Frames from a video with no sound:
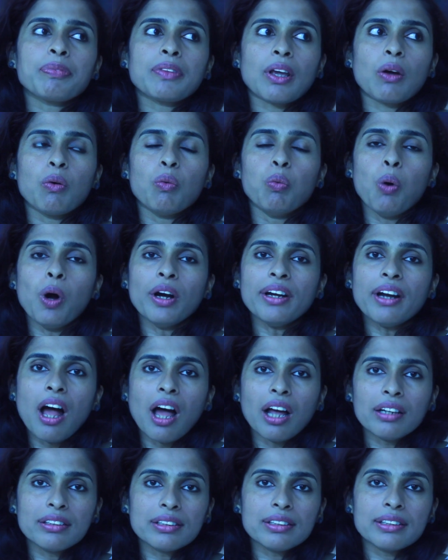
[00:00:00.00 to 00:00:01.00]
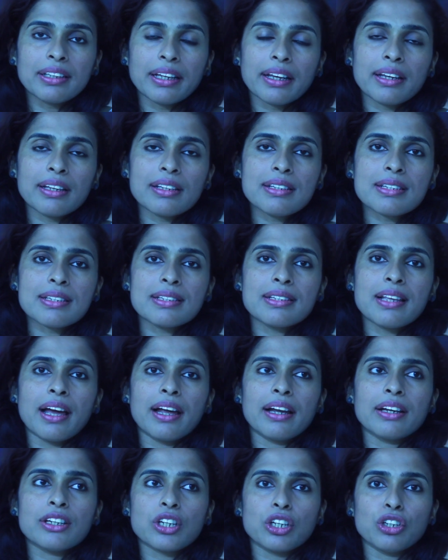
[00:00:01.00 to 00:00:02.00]
what are the things
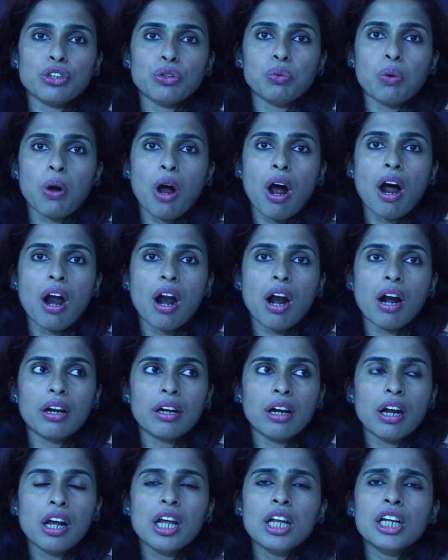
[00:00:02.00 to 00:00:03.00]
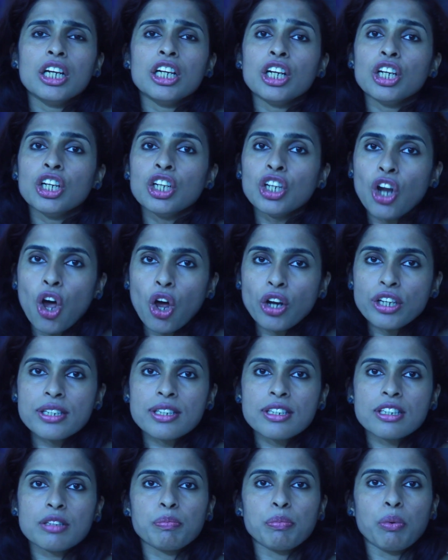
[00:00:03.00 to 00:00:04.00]
that you are not
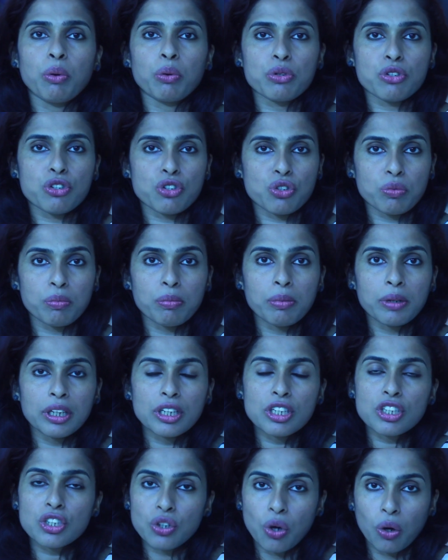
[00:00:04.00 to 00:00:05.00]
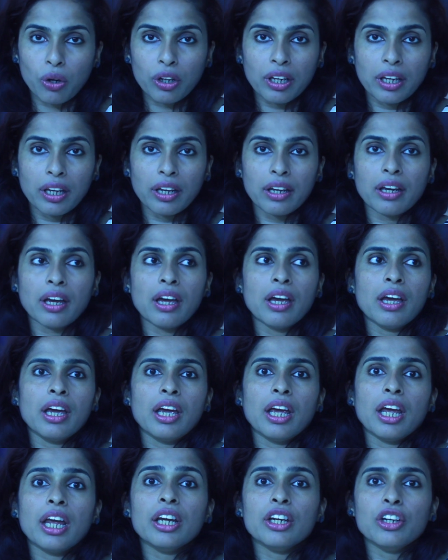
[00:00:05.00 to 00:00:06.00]
supposed to be talking
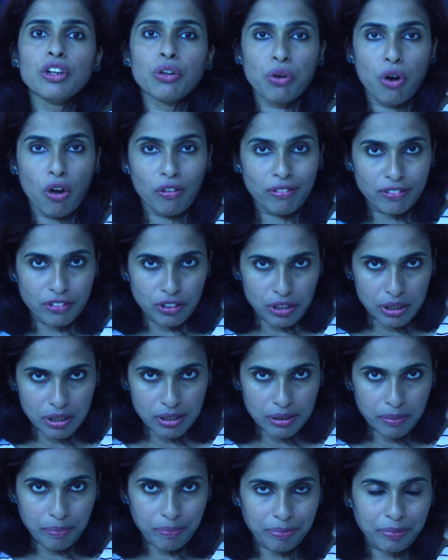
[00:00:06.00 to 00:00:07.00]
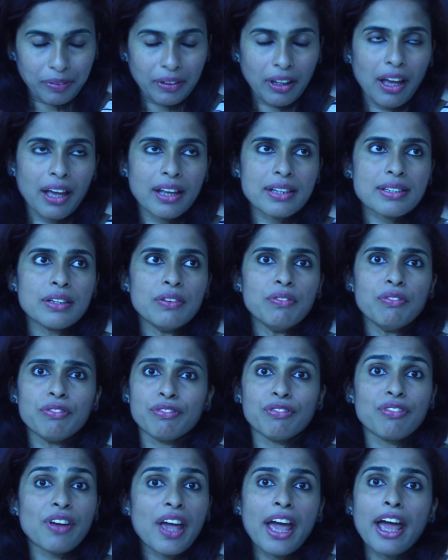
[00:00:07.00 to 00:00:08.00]
in your office, as in
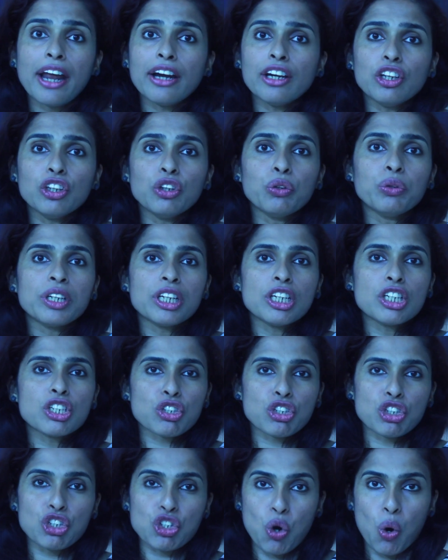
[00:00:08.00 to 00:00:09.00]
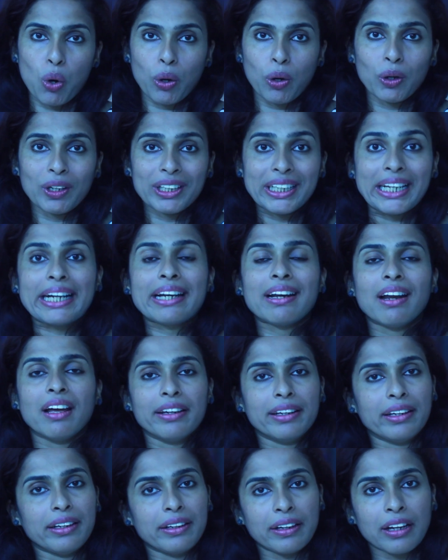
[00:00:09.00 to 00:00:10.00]
where you need to draw that
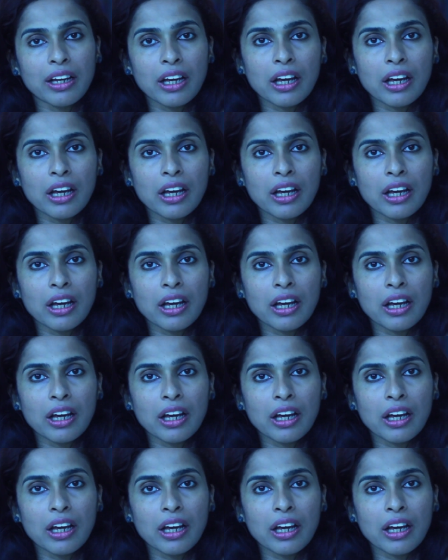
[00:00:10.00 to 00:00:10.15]
line.